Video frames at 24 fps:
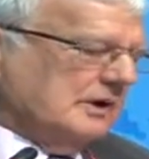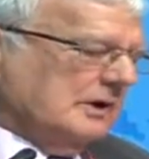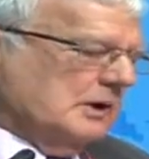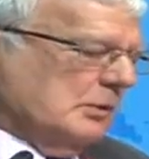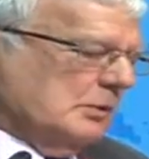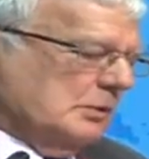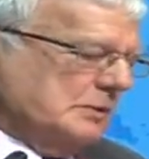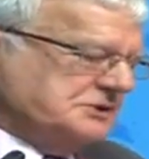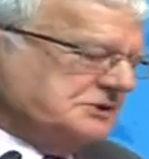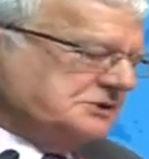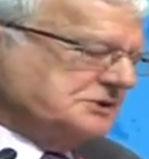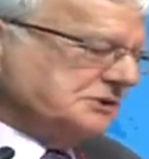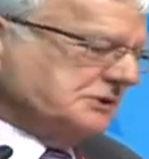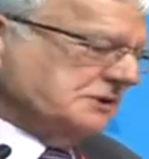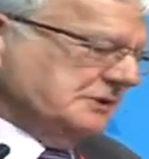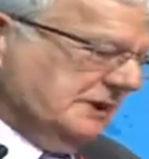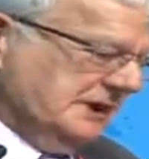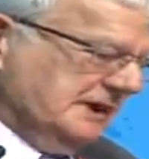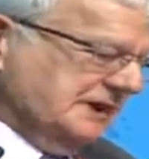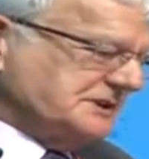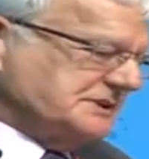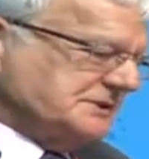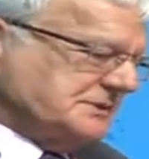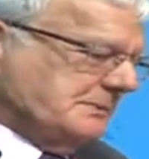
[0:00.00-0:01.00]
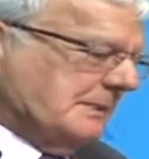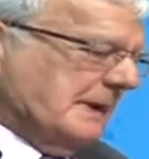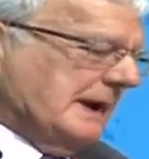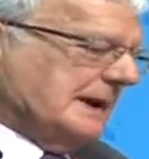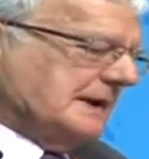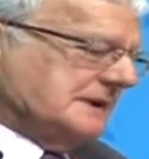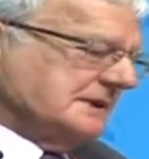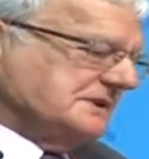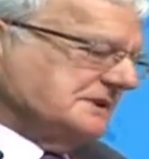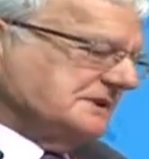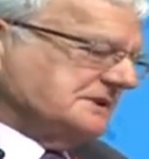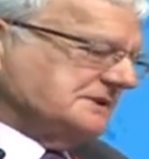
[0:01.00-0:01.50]
We shouldn't
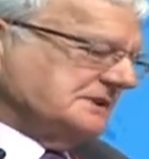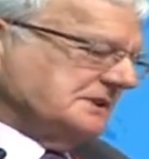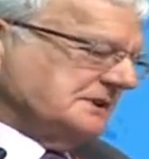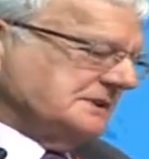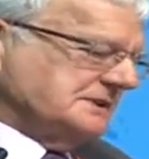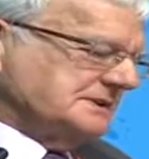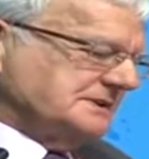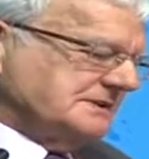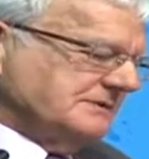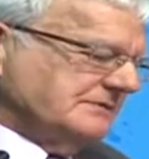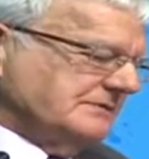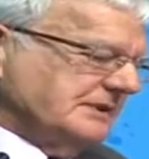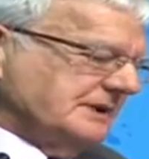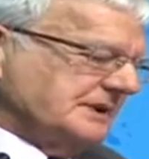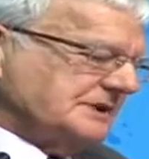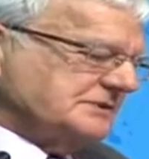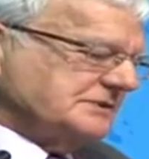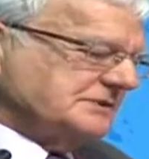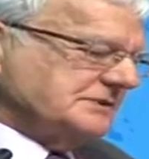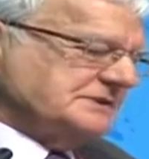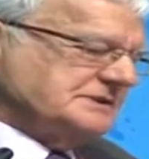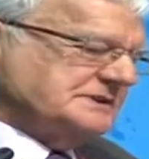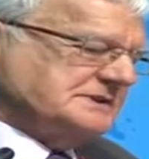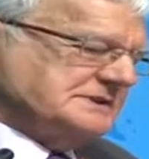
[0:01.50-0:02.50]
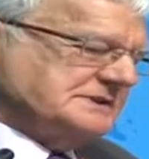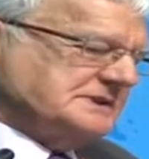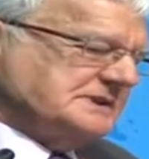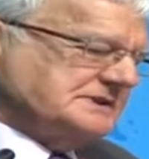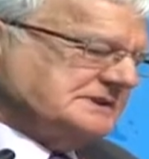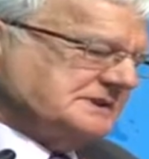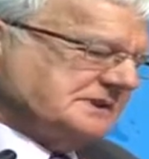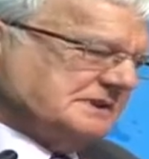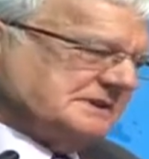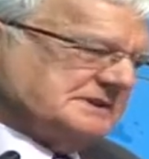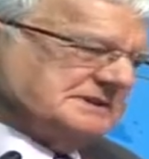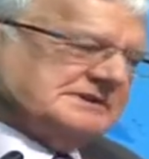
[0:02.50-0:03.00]
expect decisive victories and
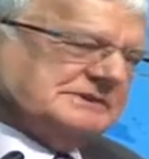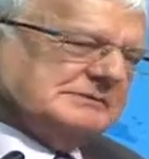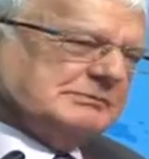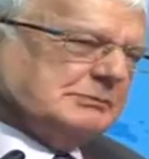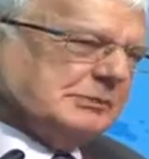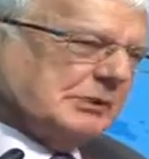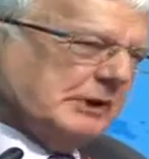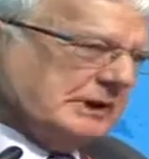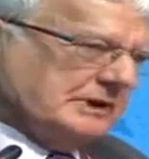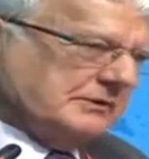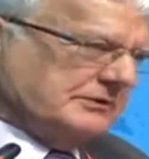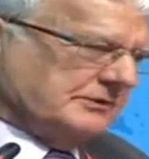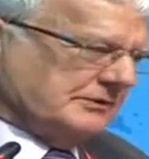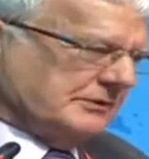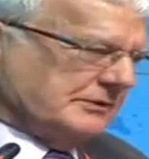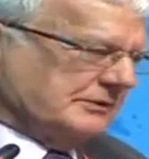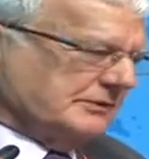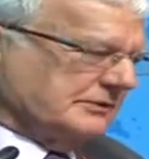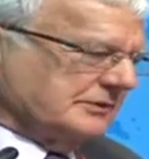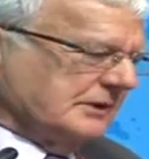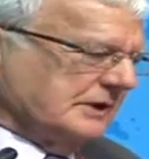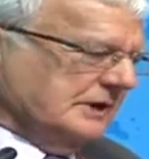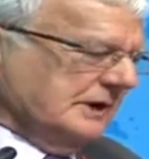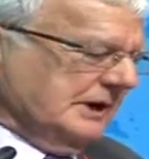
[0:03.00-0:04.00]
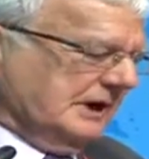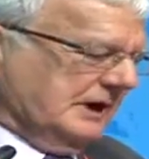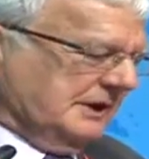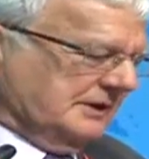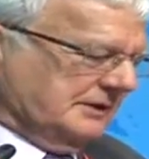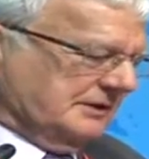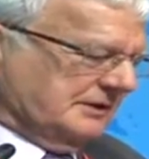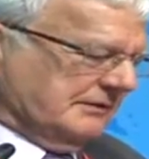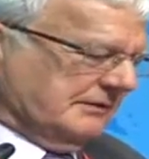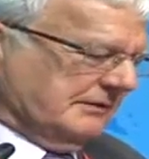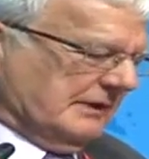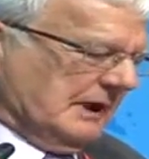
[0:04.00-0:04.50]
decisive breakthroughs in the
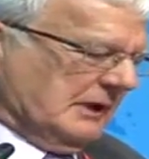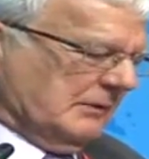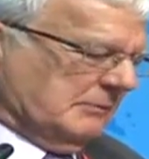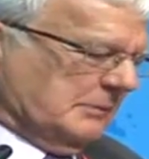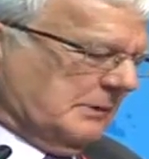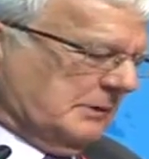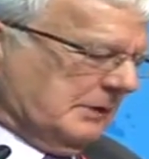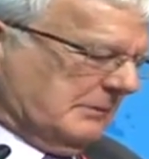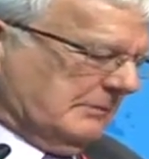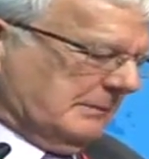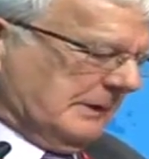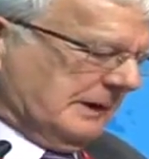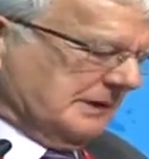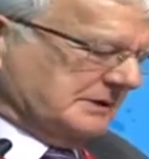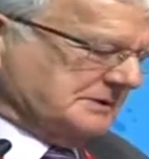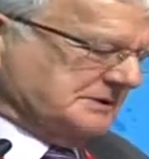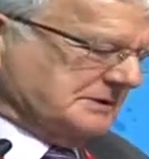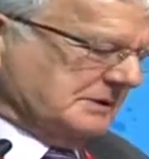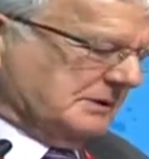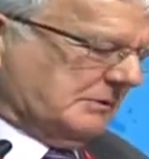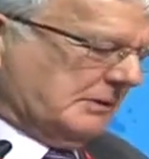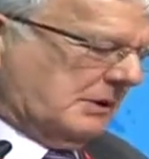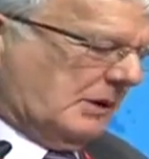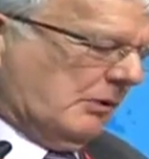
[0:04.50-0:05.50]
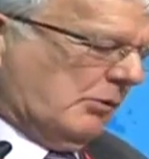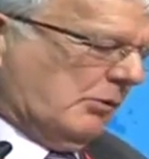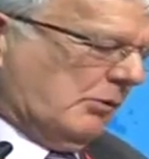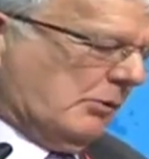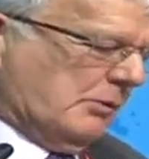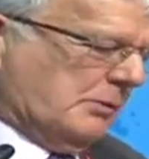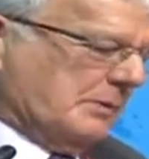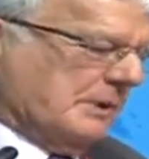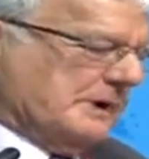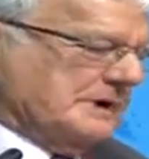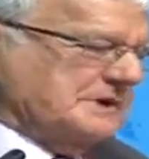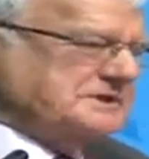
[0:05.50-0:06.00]
development of maritime
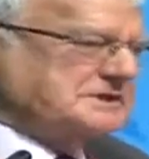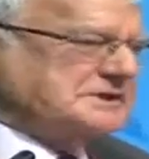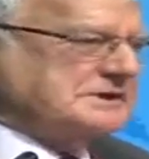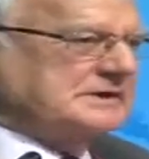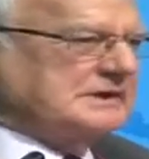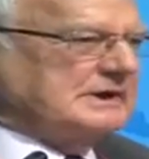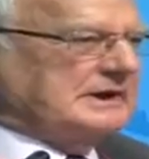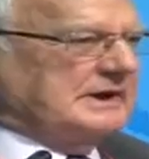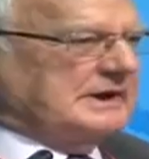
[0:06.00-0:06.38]
cooperation.